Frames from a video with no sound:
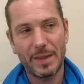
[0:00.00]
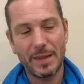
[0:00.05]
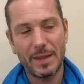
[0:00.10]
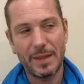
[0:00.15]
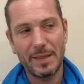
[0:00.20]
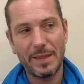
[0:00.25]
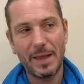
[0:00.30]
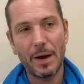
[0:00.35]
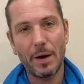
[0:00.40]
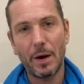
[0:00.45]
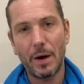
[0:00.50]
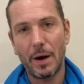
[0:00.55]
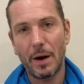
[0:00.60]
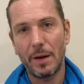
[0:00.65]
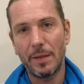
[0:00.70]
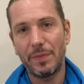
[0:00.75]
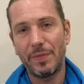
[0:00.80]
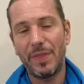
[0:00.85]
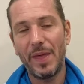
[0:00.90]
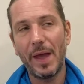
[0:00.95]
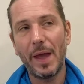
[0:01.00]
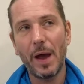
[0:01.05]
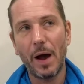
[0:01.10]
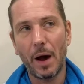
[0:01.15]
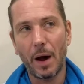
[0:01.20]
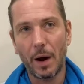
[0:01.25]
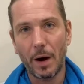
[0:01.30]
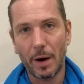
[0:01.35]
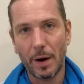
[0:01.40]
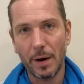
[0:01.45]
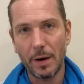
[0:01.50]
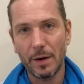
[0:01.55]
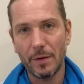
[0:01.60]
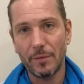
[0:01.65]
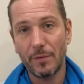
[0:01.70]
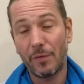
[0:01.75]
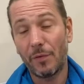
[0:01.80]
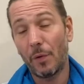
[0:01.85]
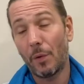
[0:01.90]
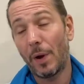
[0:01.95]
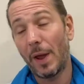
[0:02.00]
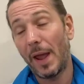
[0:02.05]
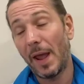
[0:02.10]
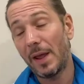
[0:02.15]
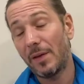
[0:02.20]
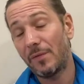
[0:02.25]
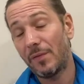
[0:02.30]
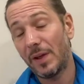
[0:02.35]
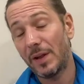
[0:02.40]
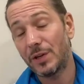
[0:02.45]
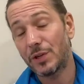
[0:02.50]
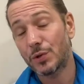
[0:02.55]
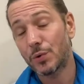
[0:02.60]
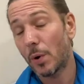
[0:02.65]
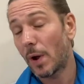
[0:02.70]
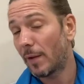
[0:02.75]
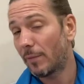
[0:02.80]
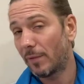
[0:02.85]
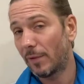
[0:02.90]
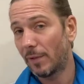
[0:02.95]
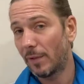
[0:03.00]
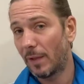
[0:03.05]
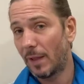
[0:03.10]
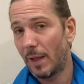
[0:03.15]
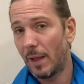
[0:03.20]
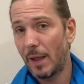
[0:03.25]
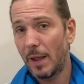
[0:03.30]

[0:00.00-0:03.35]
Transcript: they are for having travel